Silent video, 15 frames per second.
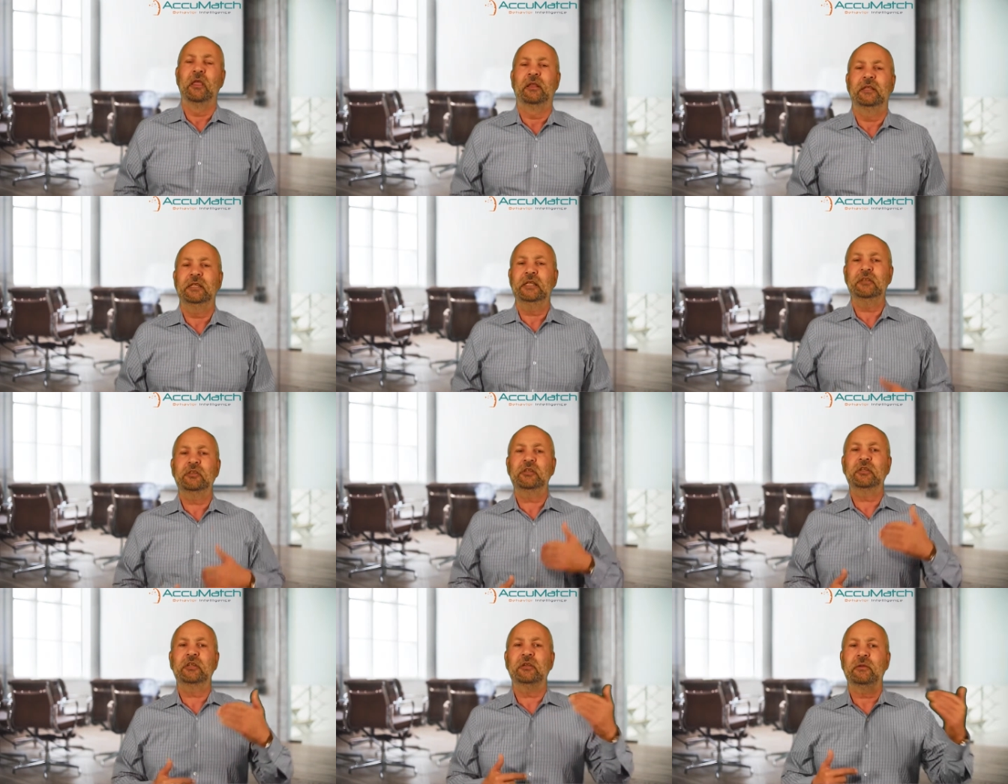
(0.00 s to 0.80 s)

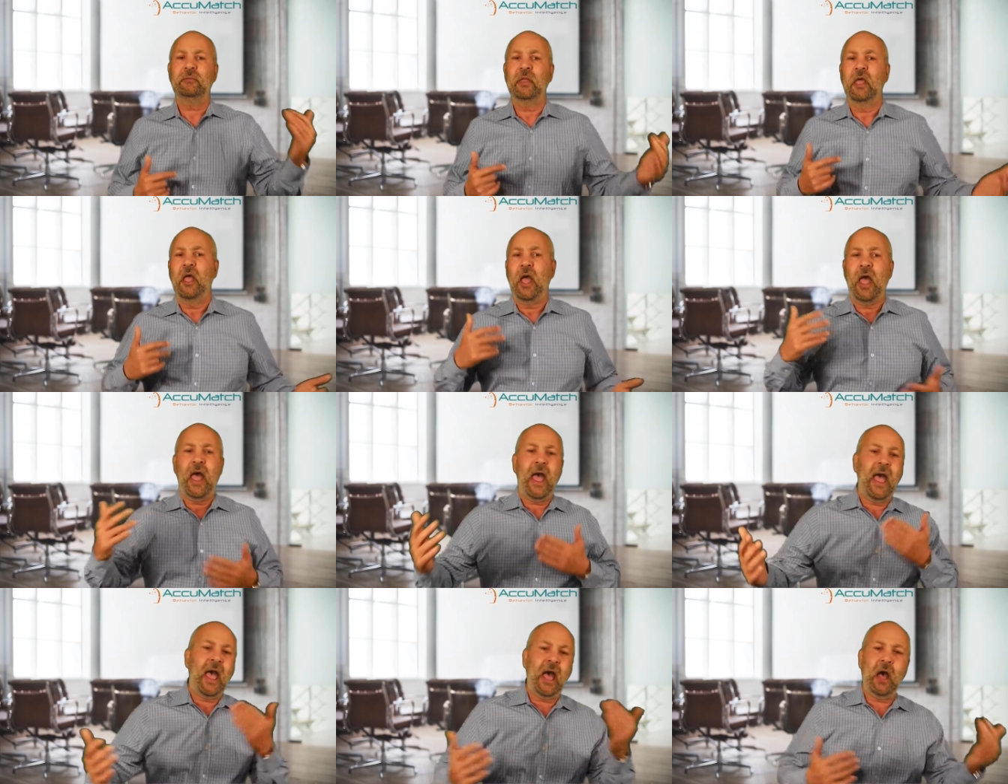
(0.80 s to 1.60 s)
teaching them
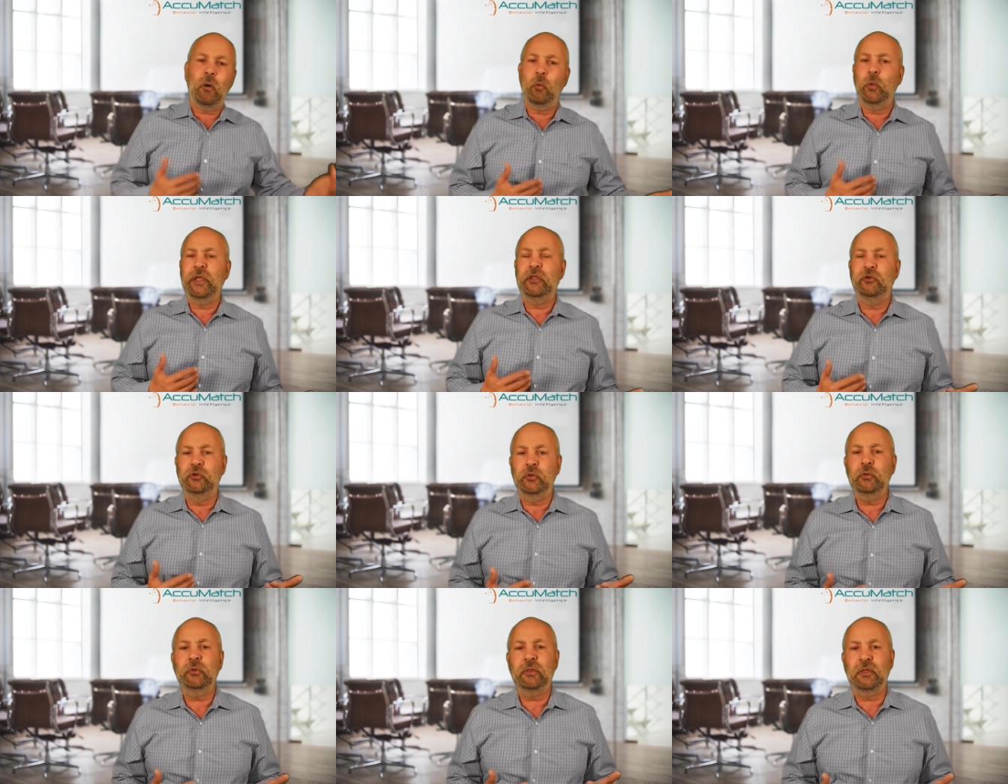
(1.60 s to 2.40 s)
how we
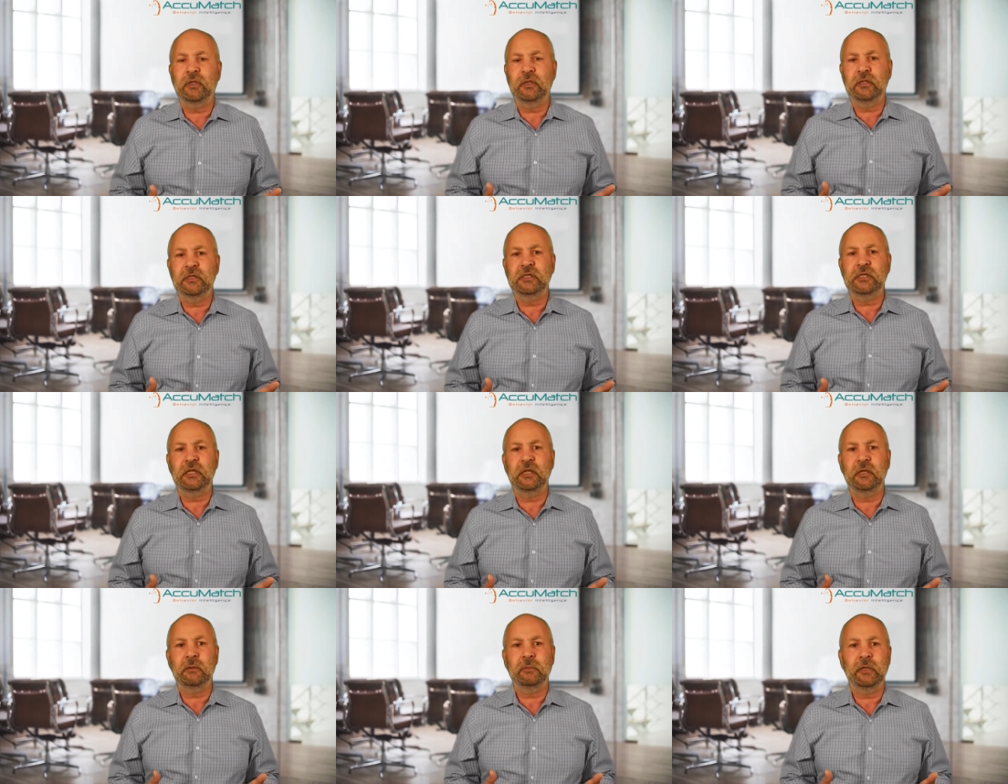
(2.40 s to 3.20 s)
do things
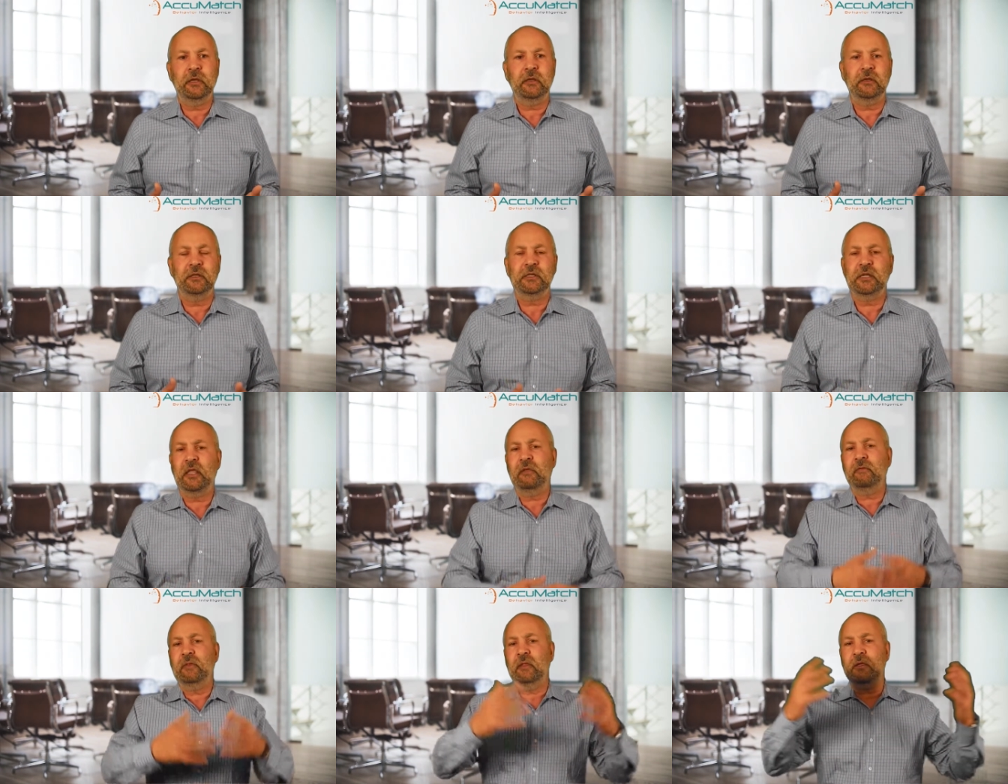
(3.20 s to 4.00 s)
here, because
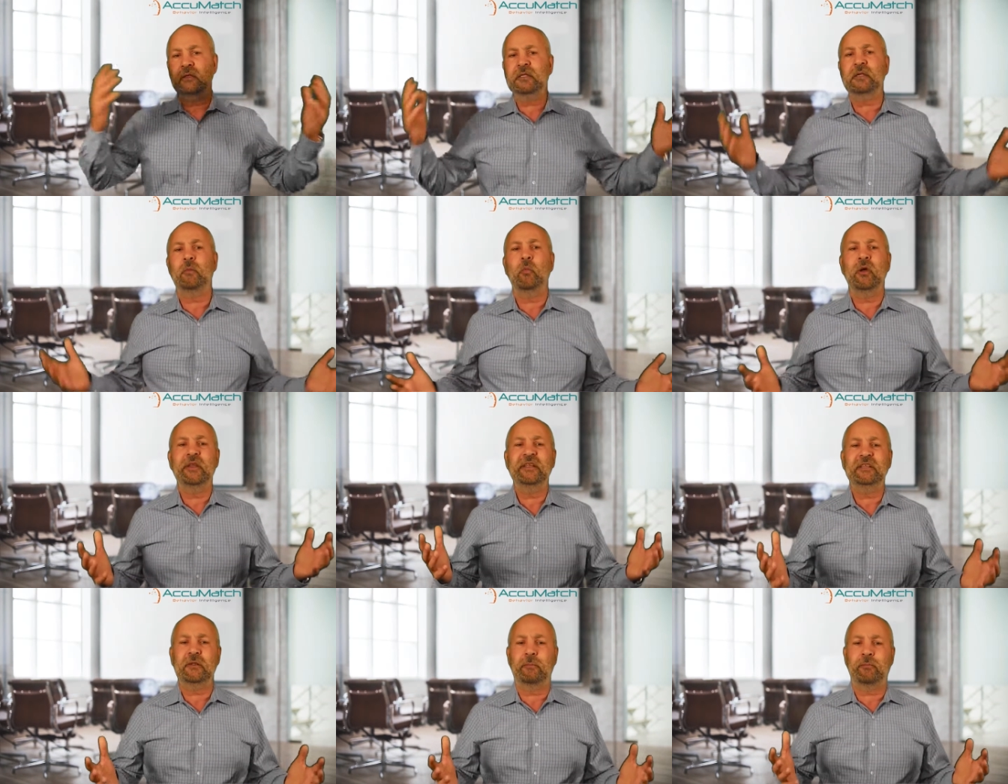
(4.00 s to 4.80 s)
even though someone
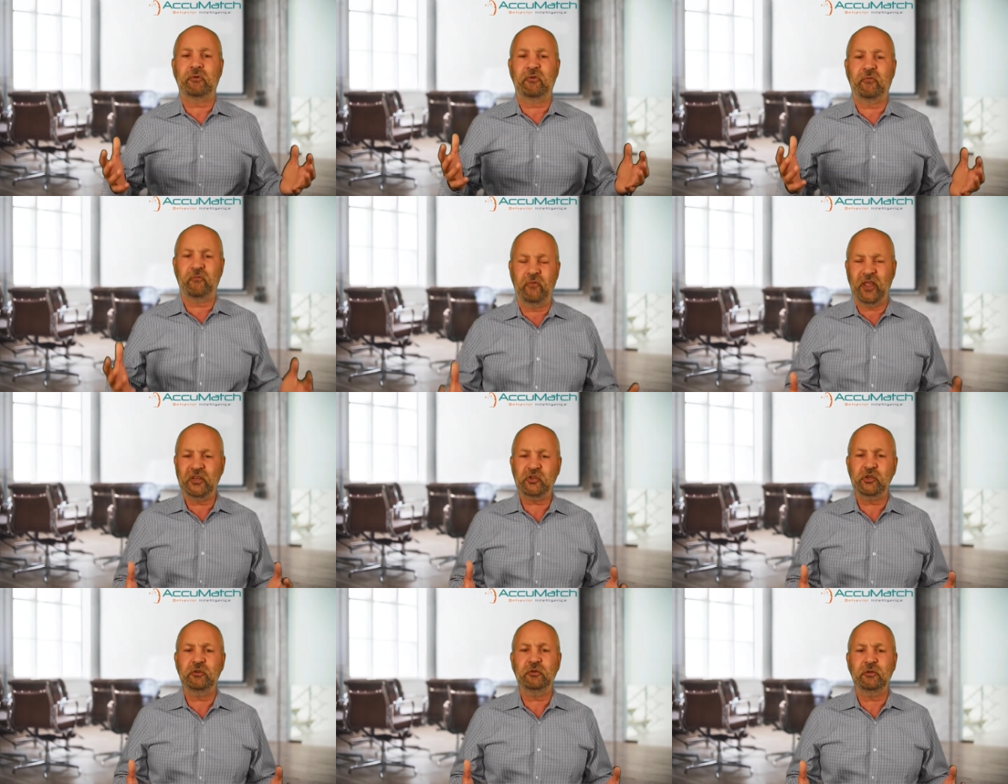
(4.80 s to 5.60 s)
is a
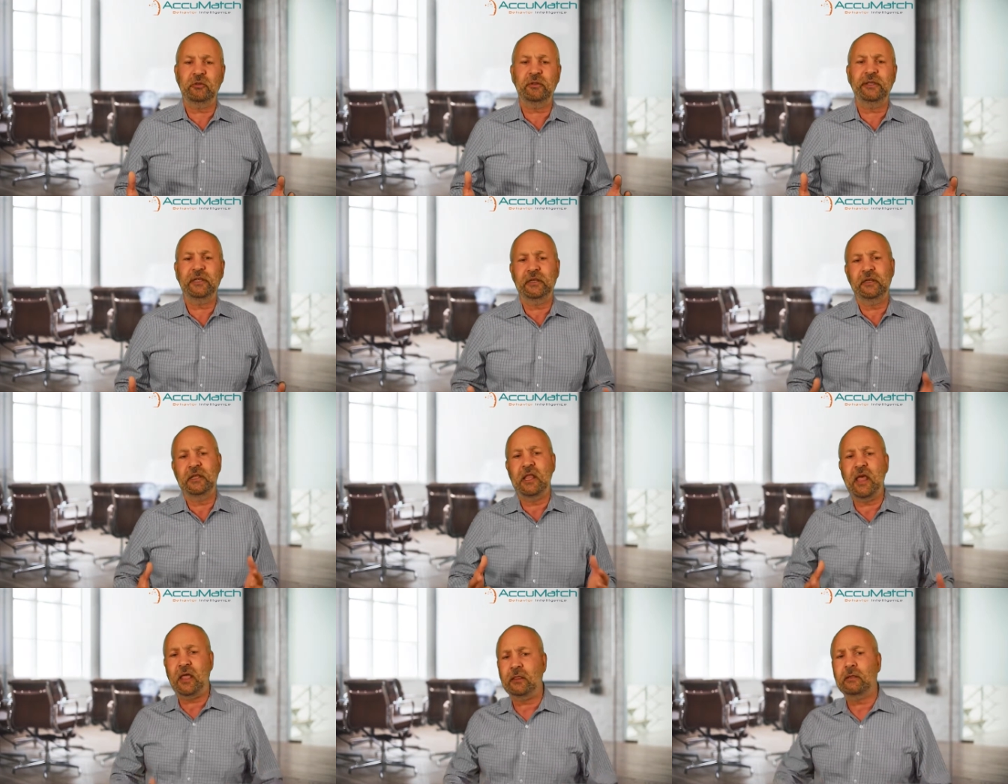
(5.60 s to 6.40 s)
professional in
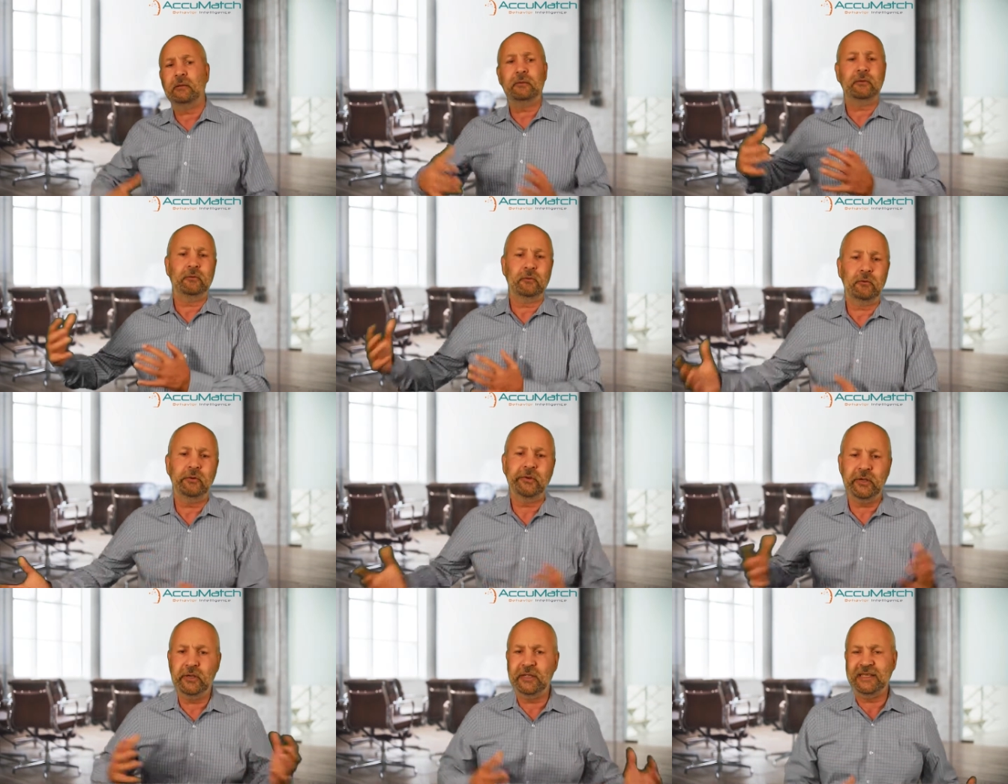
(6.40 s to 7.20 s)
another
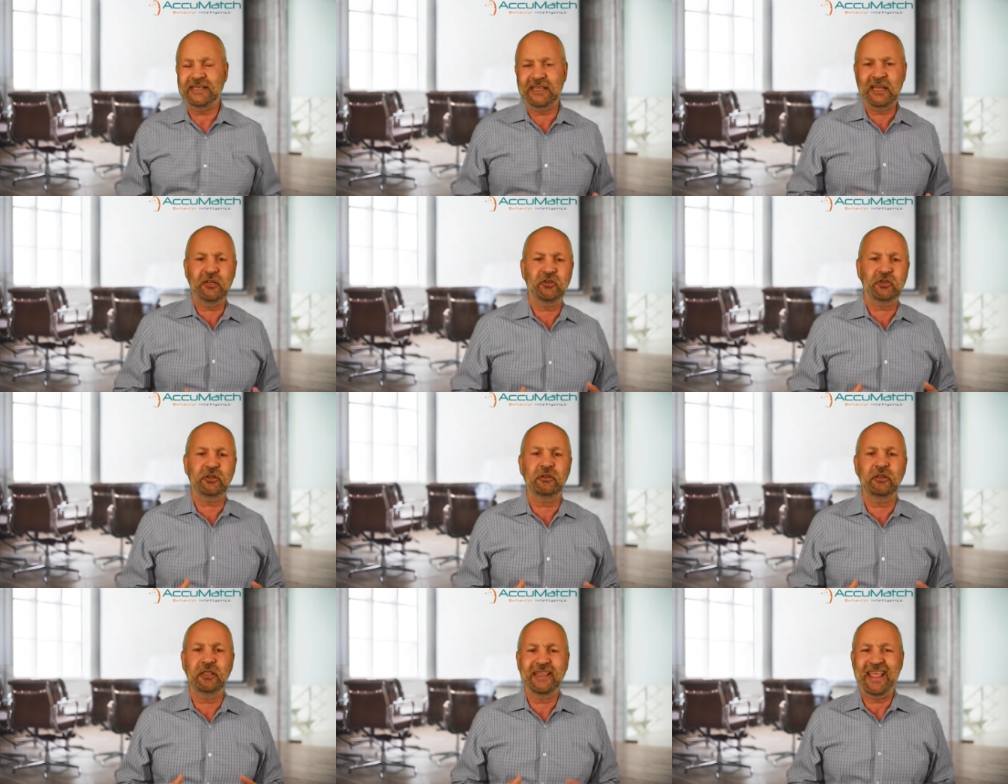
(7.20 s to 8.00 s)

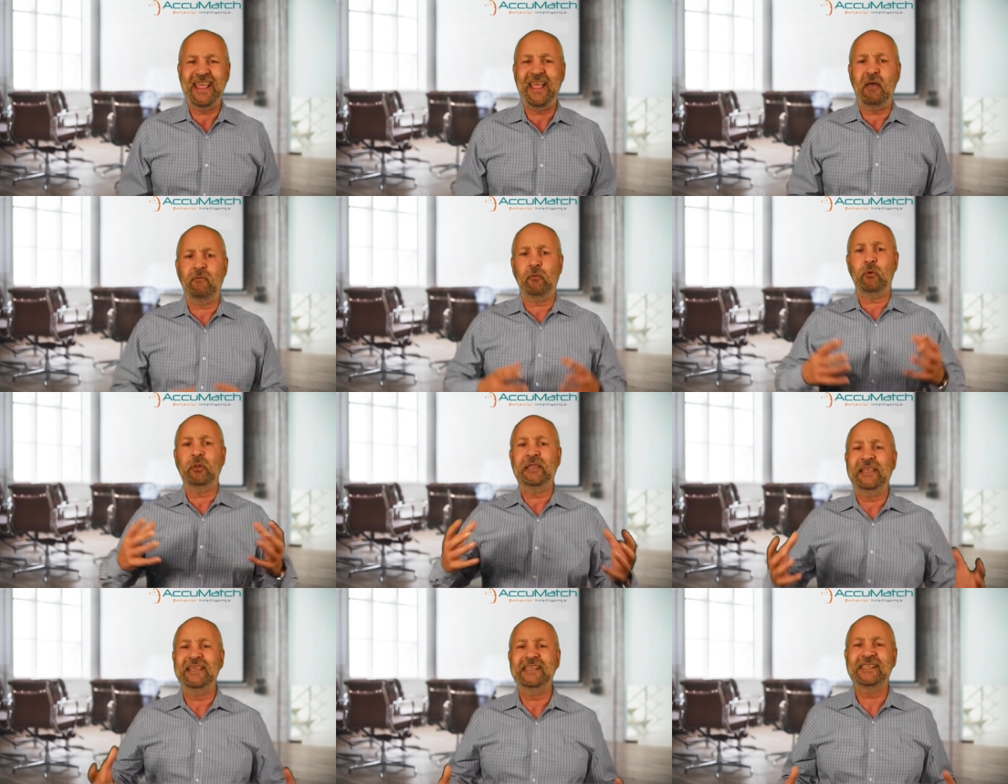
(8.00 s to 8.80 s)
organization and they have all
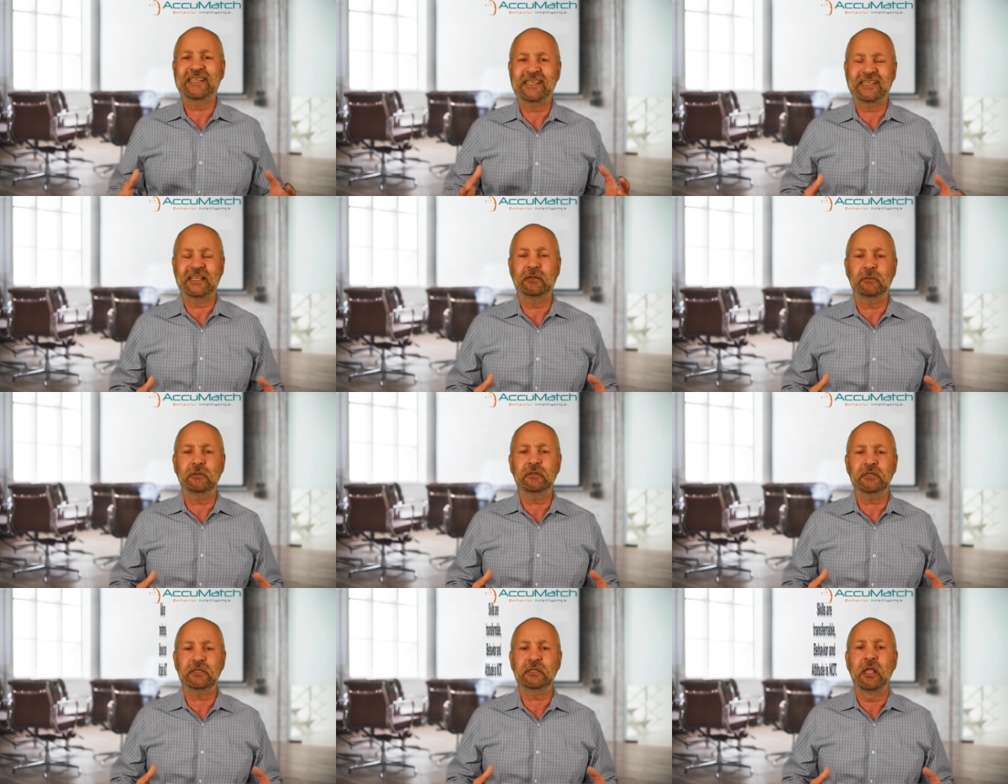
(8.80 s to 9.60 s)
these
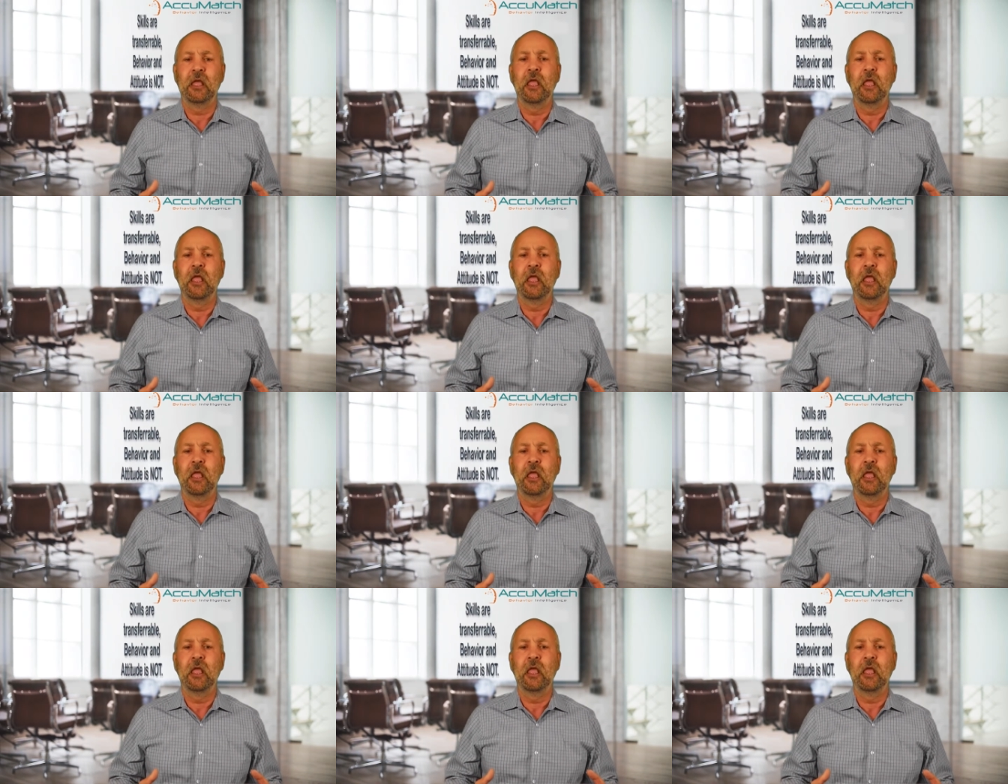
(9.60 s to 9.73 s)
skills,